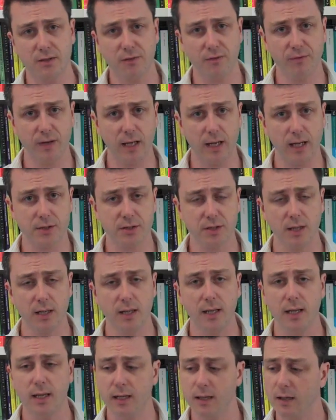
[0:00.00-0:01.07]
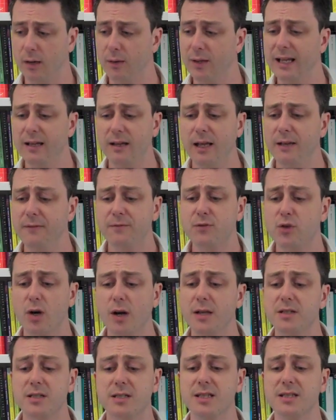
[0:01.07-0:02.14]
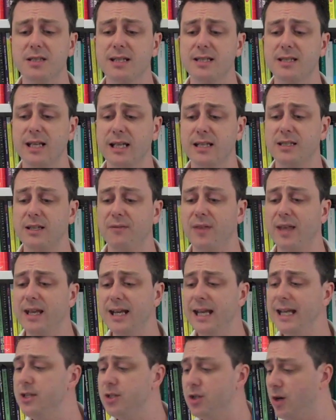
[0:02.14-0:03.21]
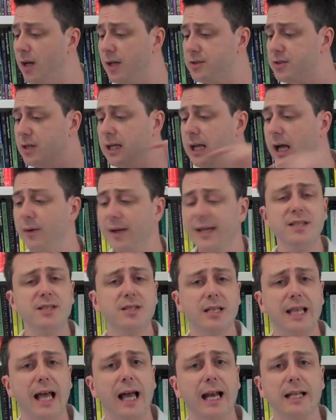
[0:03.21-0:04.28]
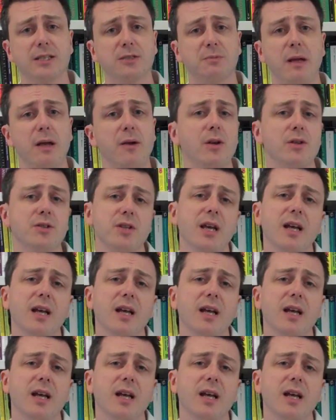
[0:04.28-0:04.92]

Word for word: first. You know, if trance does exist, if they need trance to go into that experience,